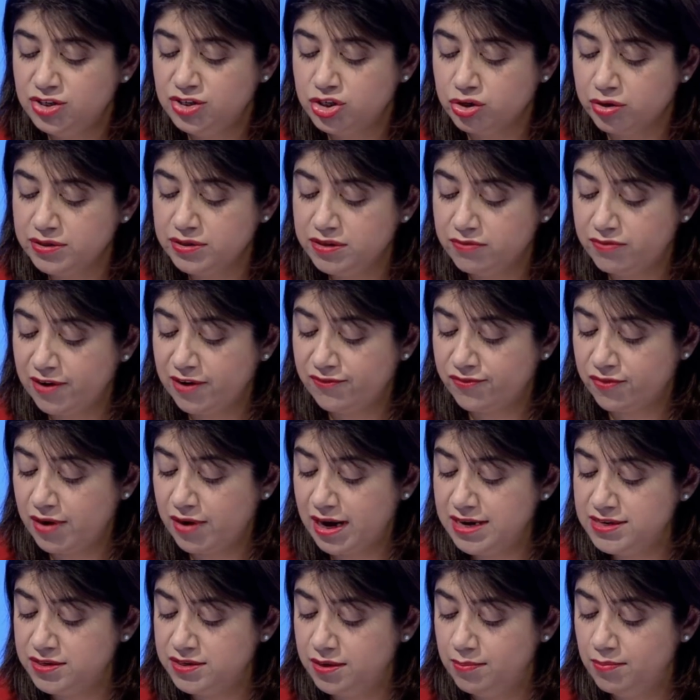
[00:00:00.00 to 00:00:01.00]
during the
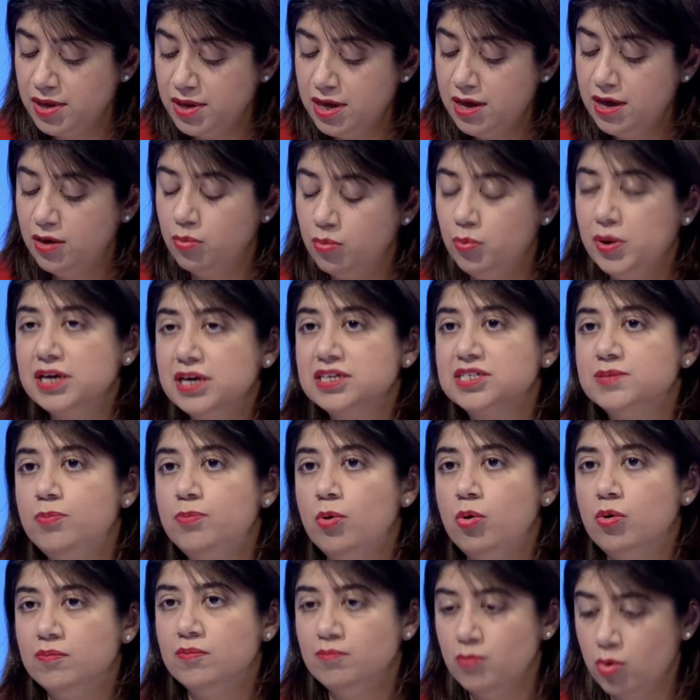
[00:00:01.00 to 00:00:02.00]
referendum, "We
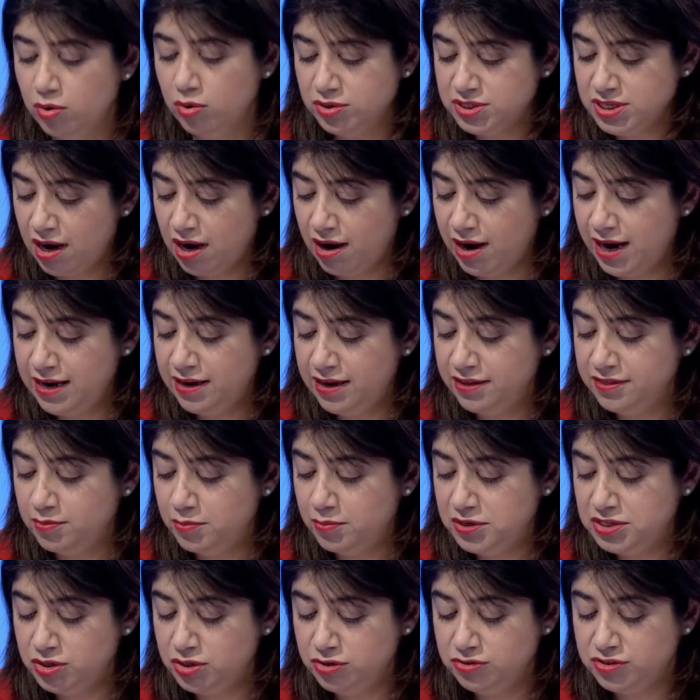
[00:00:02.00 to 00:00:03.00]
export more to Ireland than
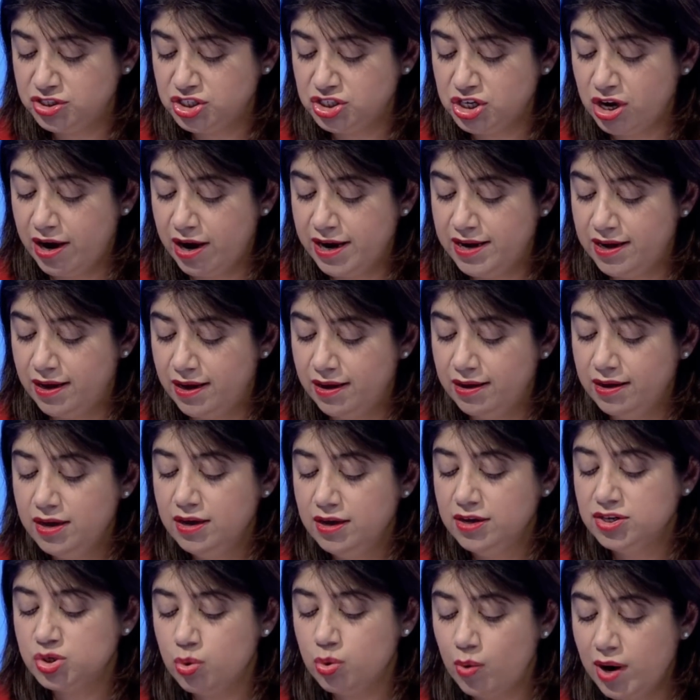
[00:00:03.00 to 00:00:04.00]
we do to China,
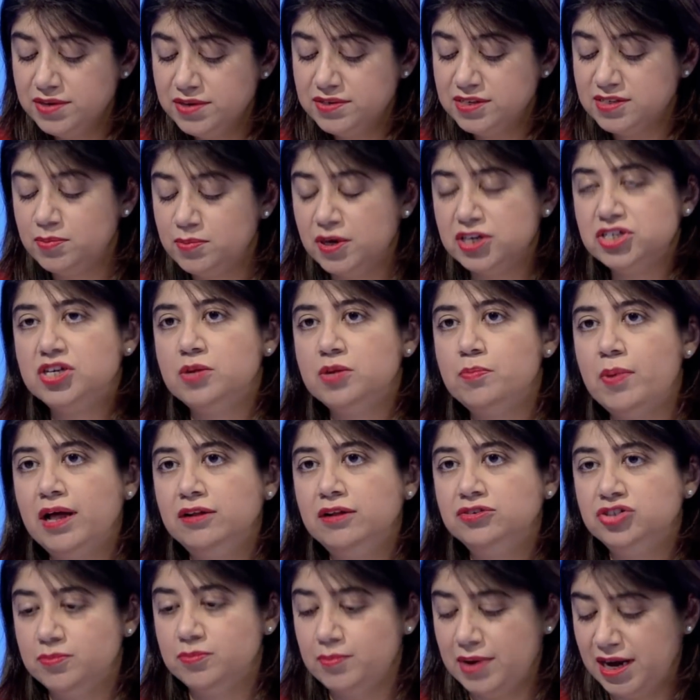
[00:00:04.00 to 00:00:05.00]
twice as much to
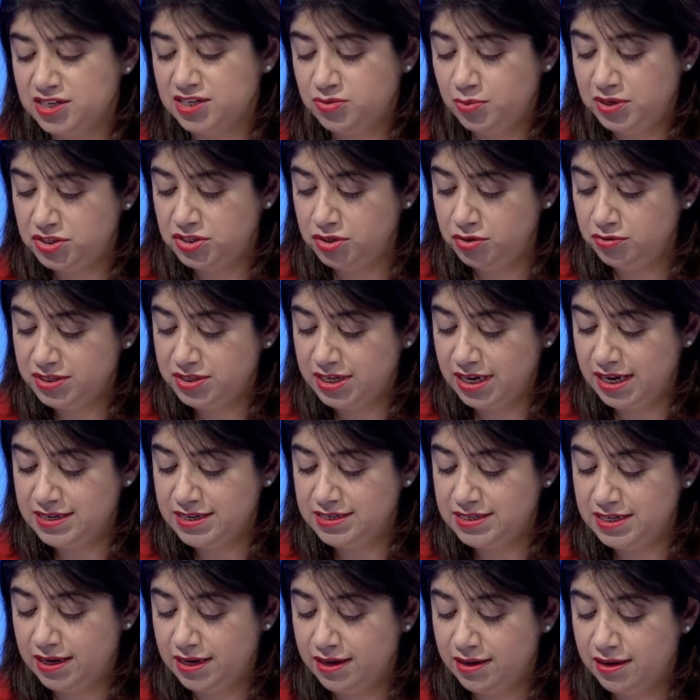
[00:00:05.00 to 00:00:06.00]
Belgium as we do to
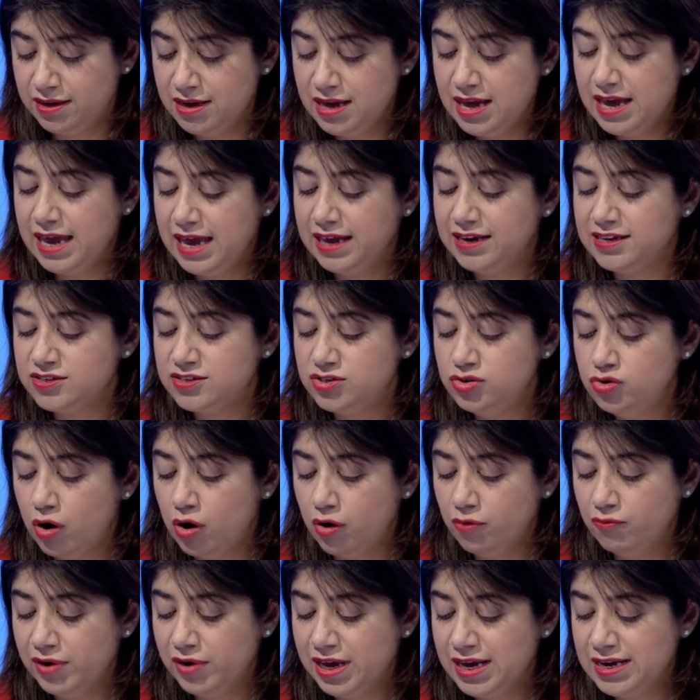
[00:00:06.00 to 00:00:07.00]
India. It is
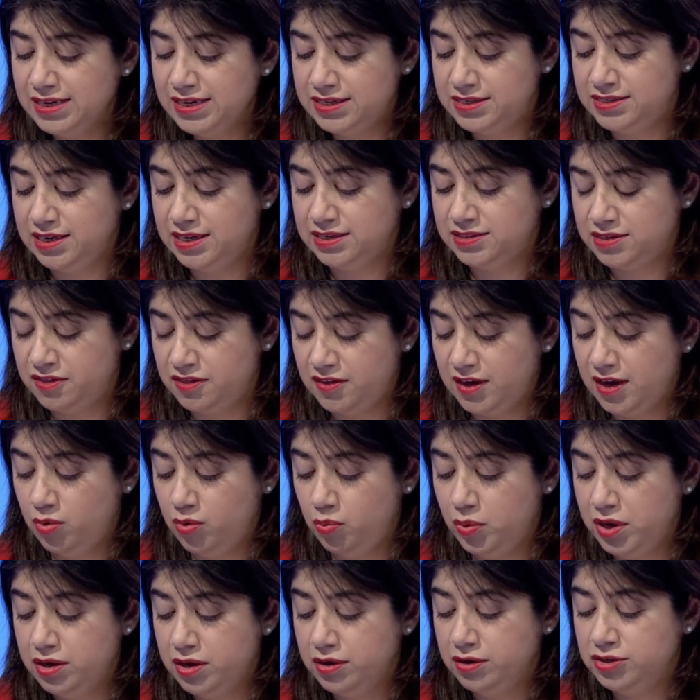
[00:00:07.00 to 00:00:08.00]
not realistic to think
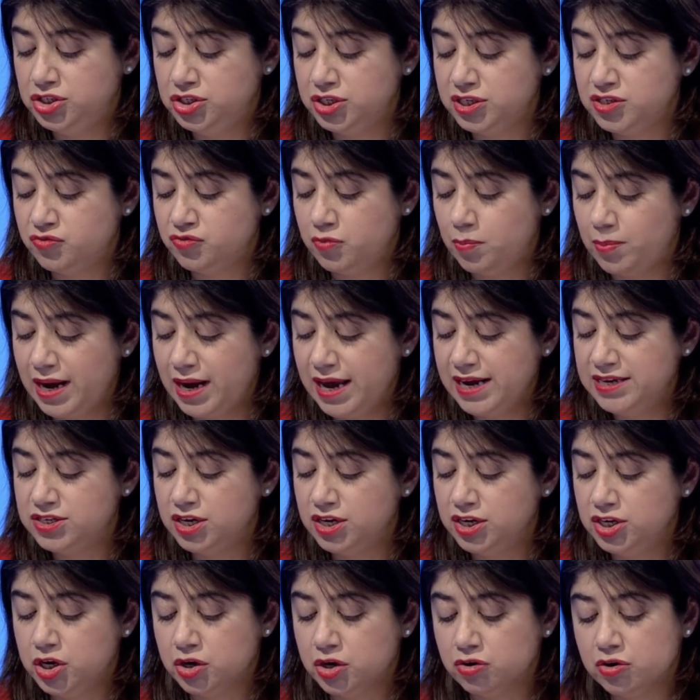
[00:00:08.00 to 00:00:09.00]
we could just replace
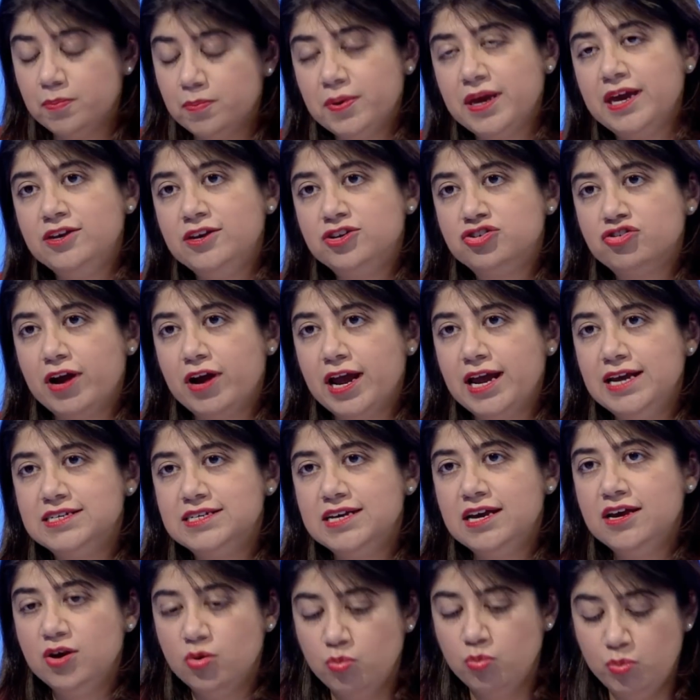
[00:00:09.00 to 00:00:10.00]
European trade
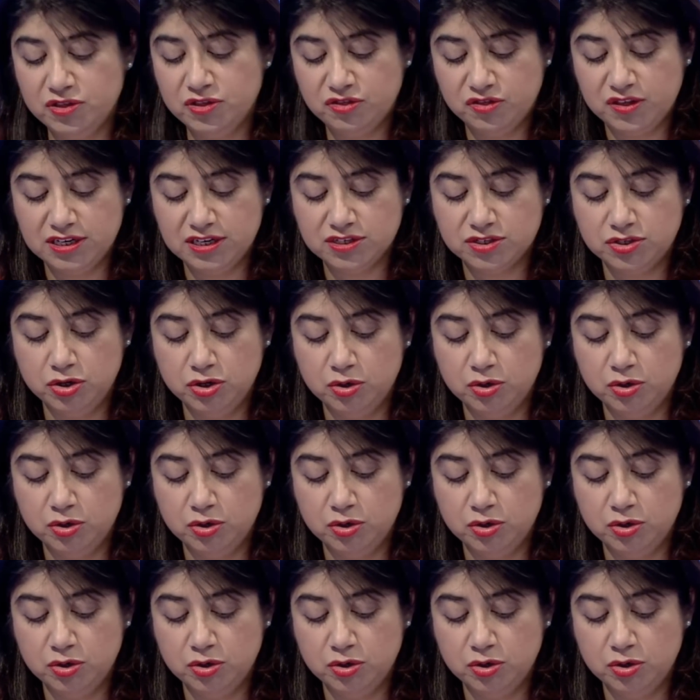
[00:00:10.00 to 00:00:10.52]
with these